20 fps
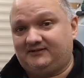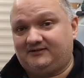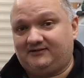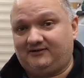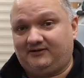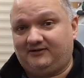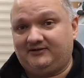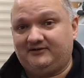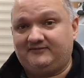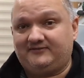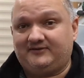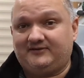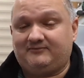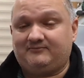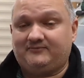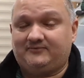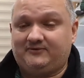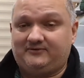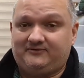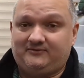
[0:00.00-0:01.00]
all over
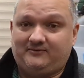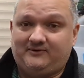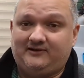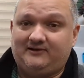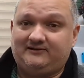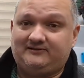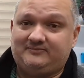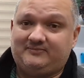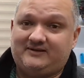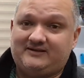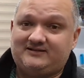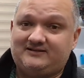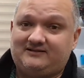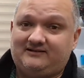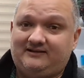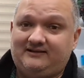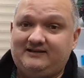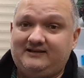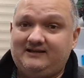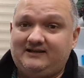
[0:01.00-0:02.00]
the world,
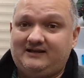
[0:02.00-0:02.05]
basically.